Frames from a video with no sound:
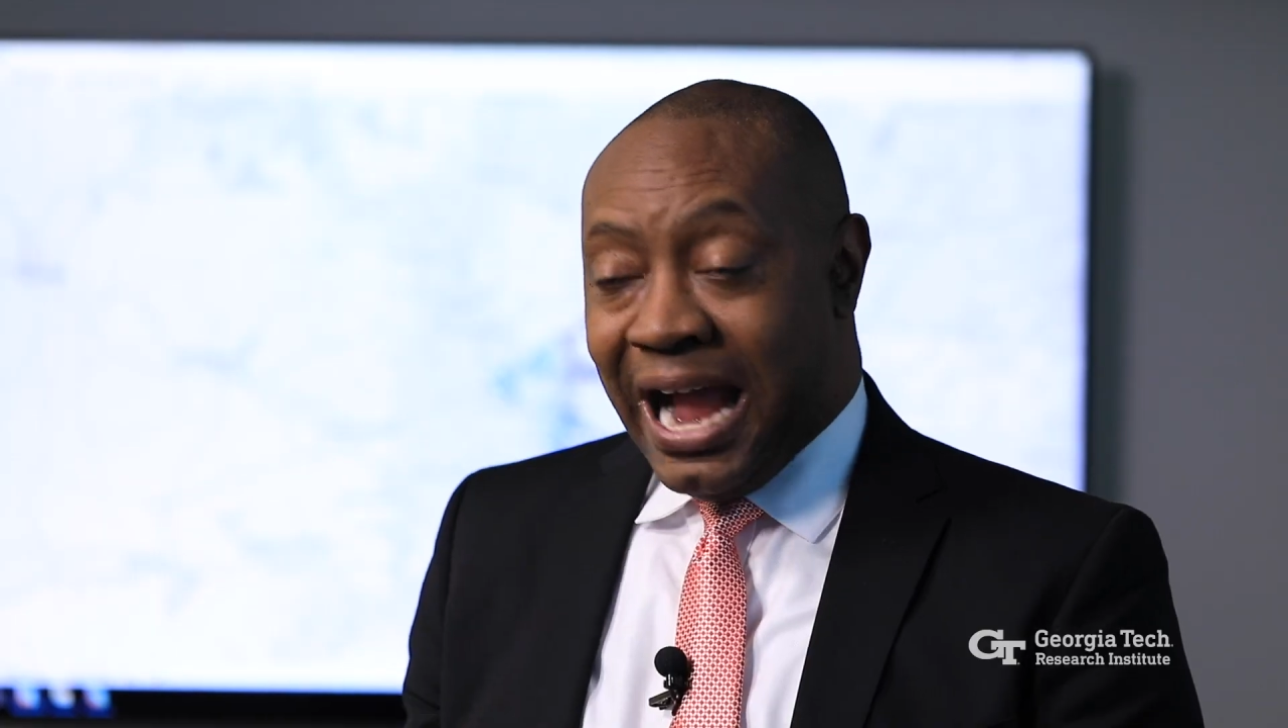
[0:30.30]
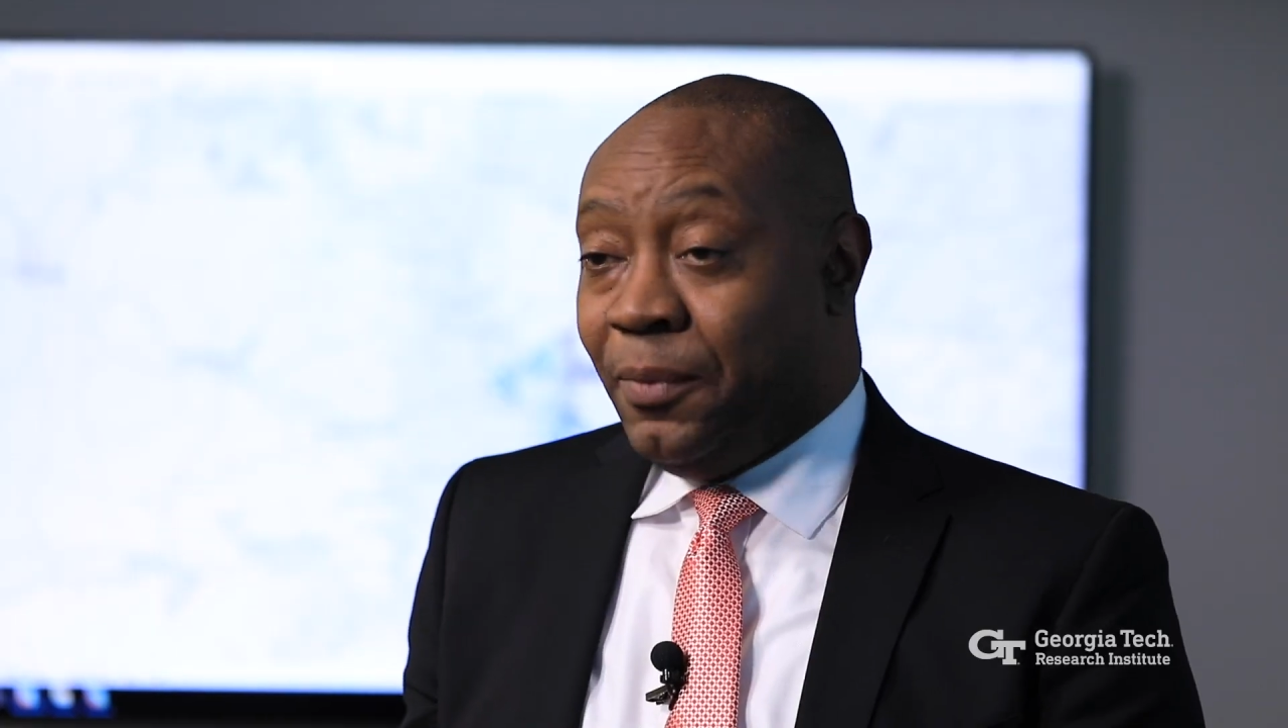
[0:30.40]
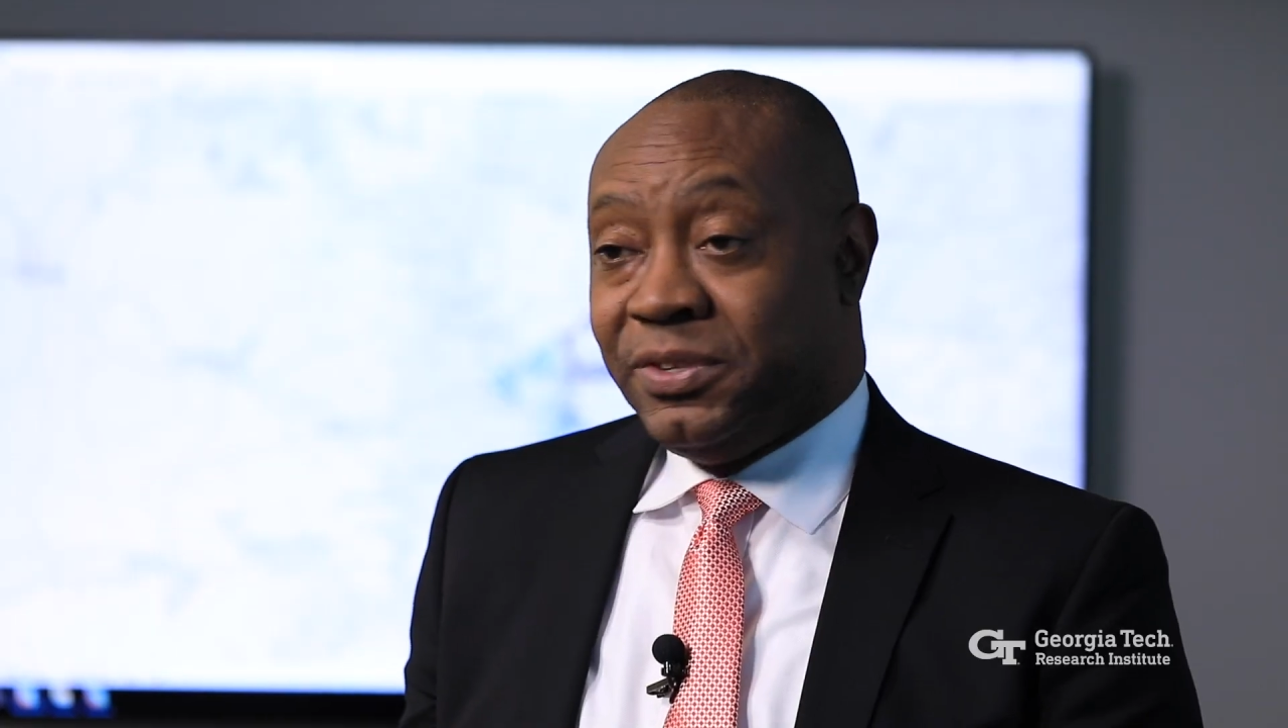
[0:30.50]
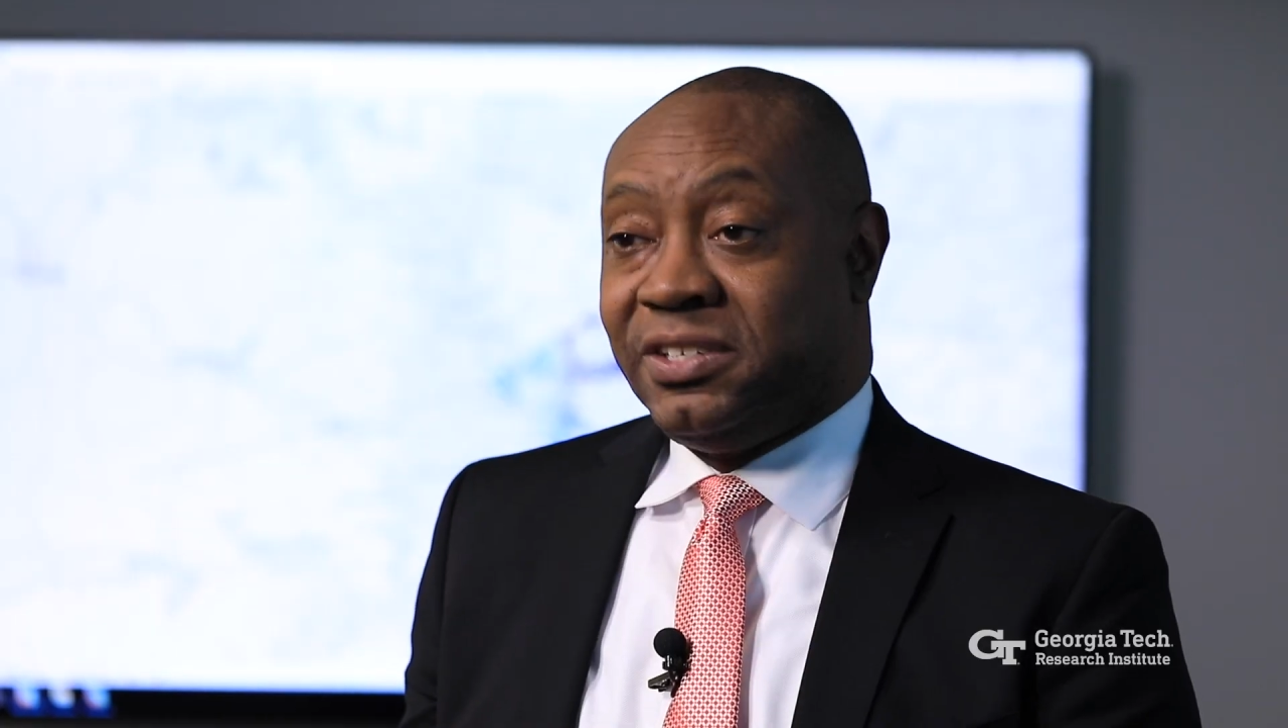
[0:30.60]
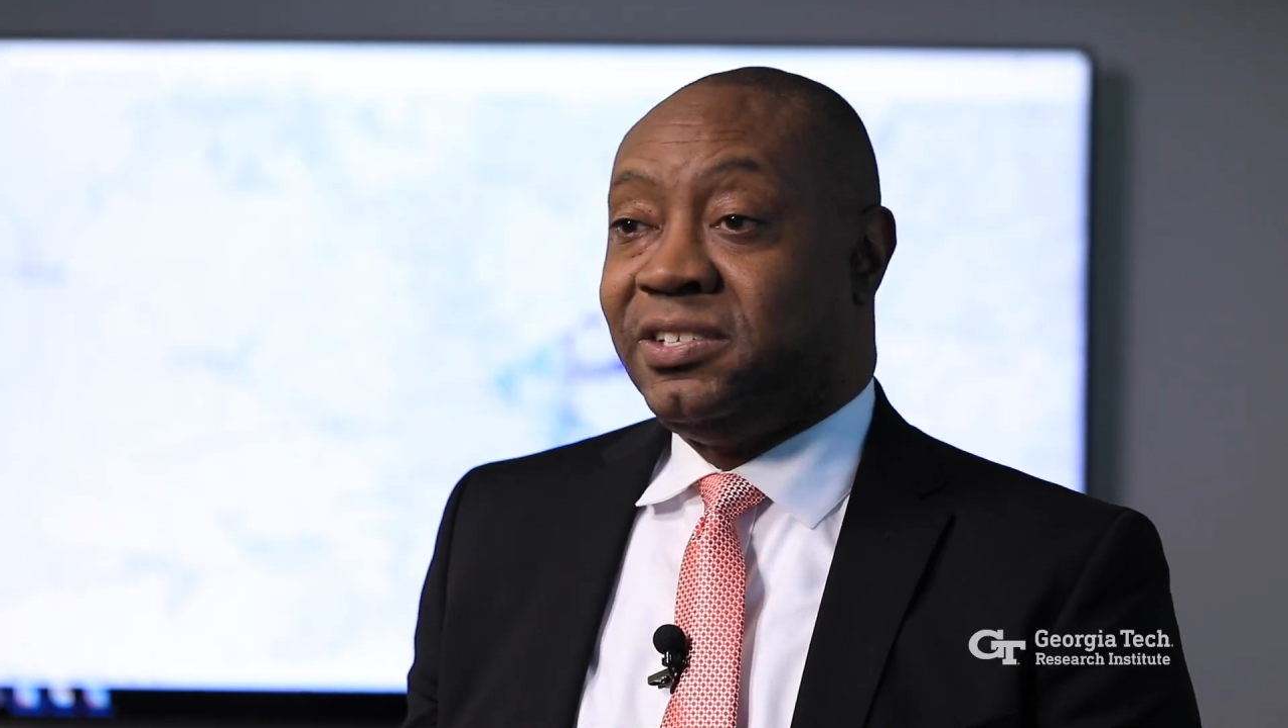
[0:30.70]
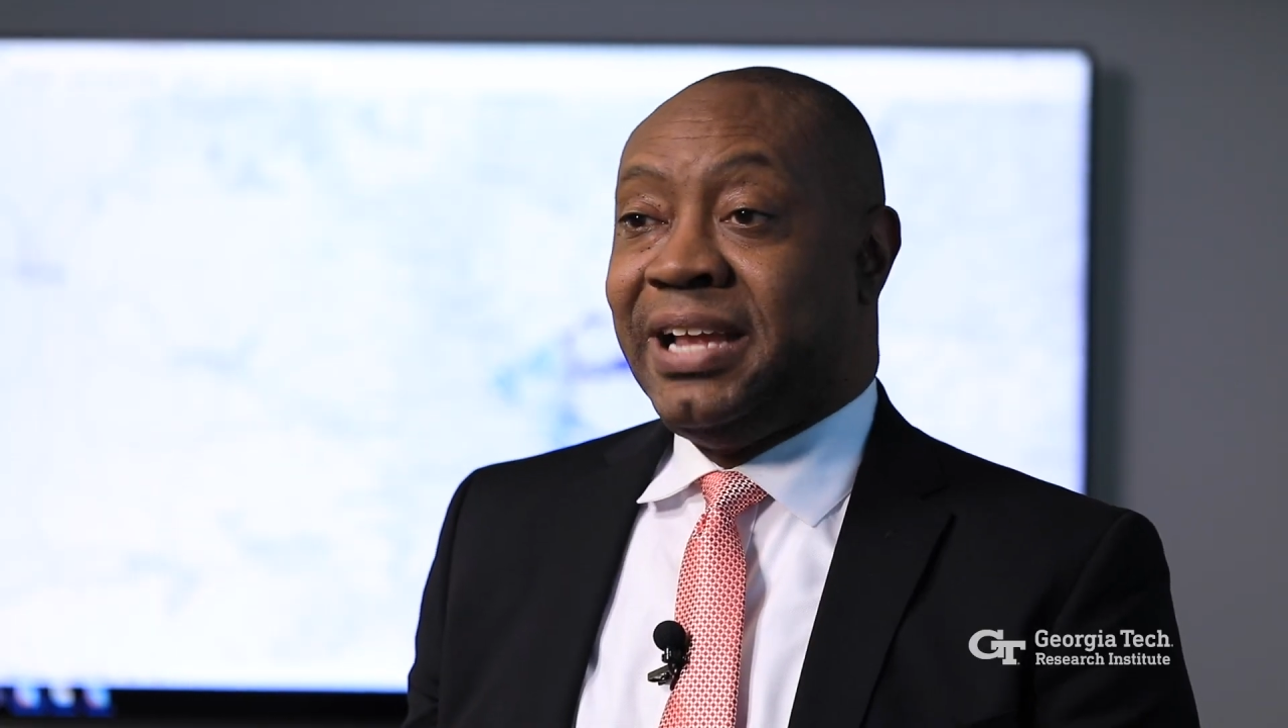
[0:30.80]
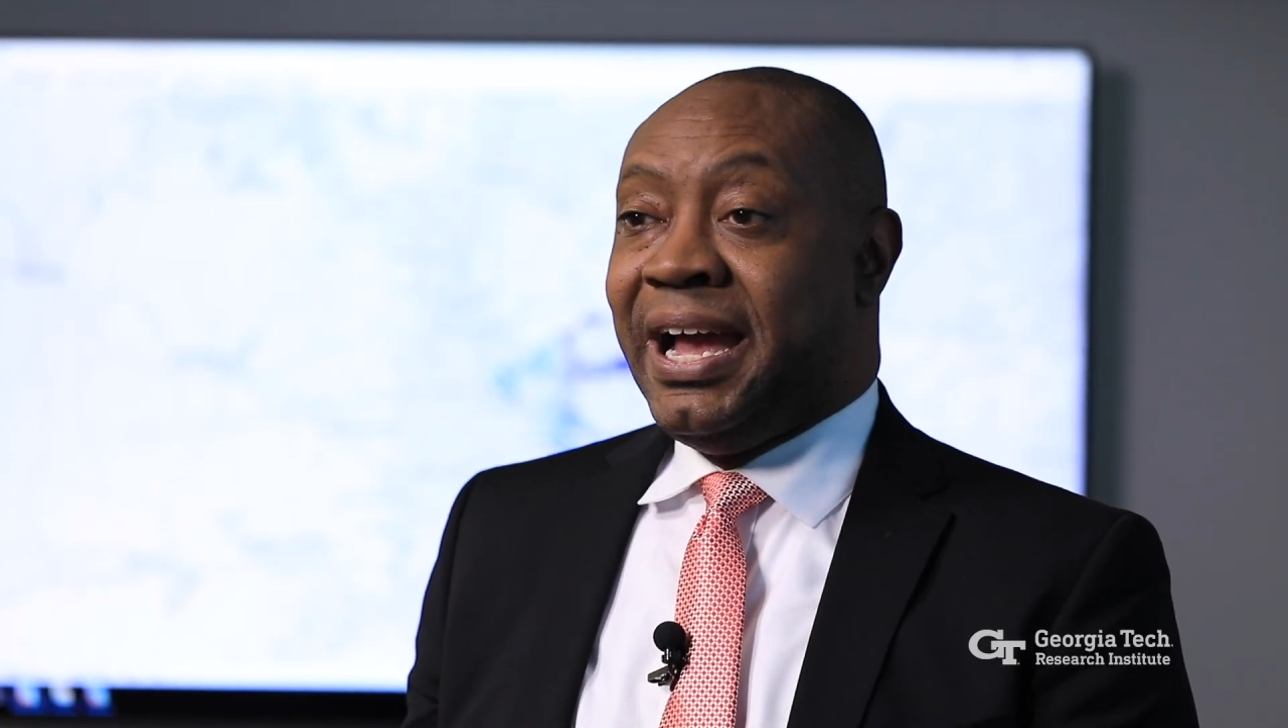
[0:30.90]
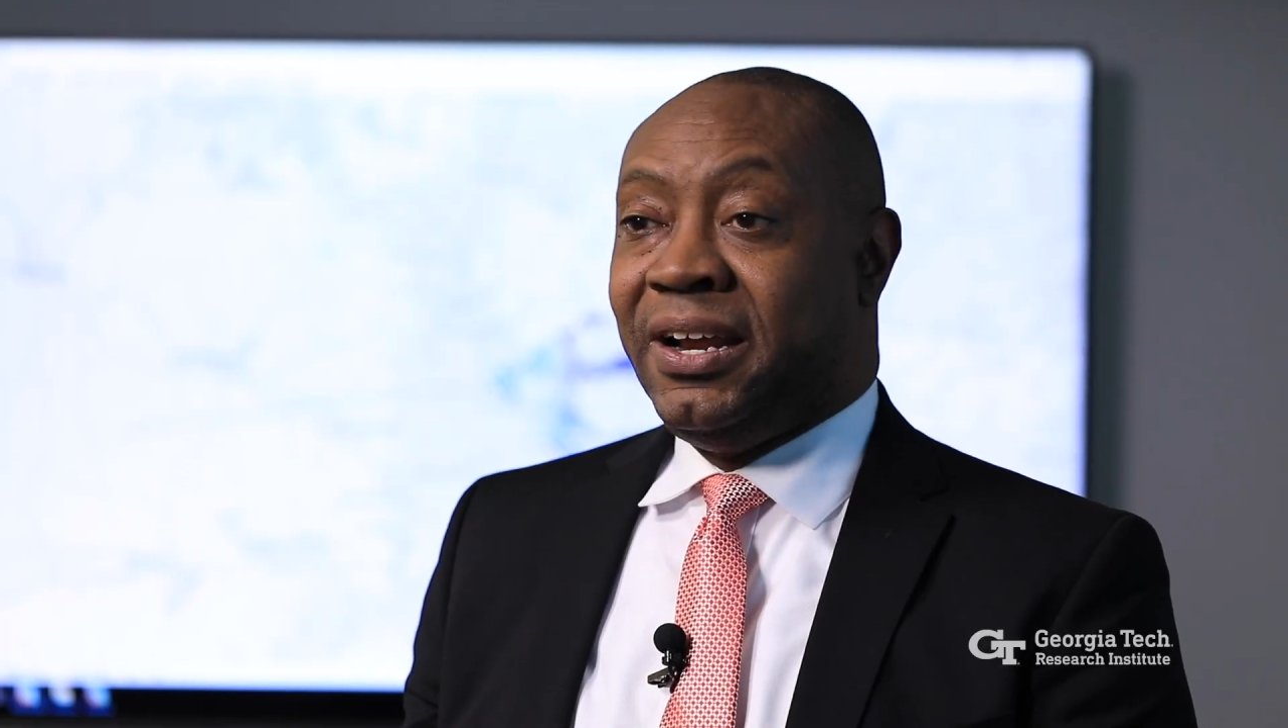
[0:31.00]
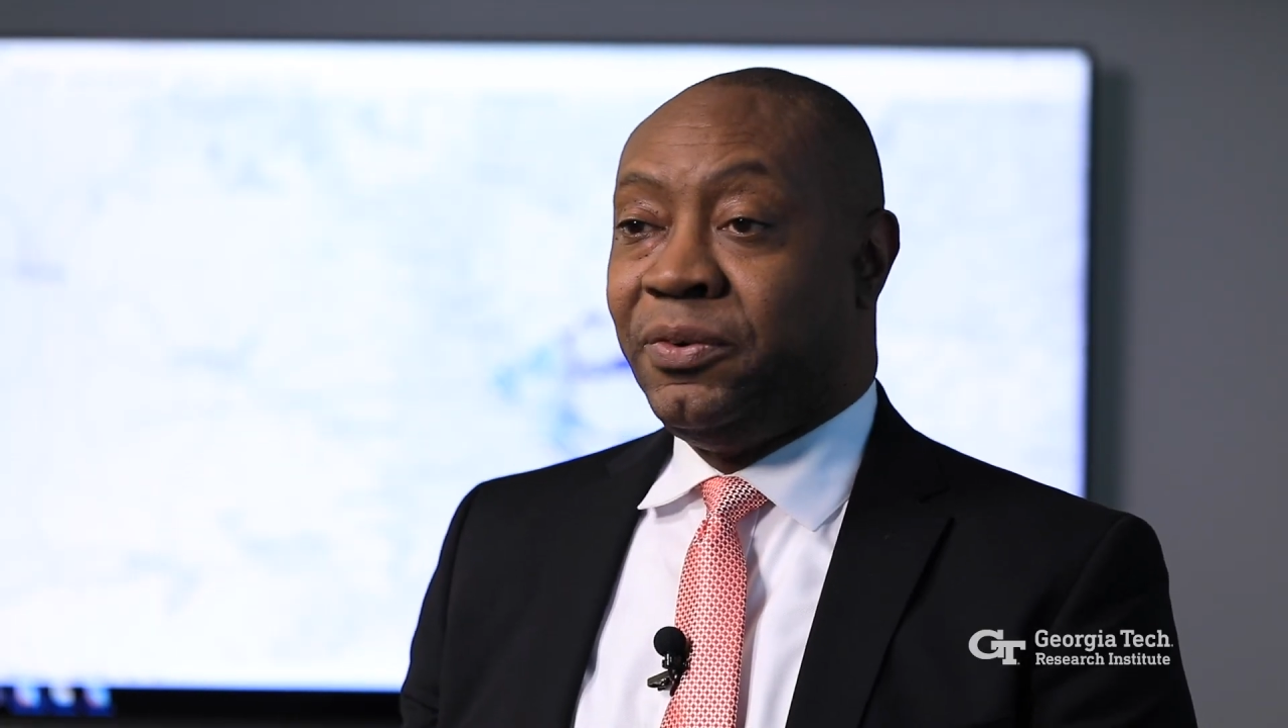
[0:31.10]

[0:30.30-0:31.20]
I was ecstatic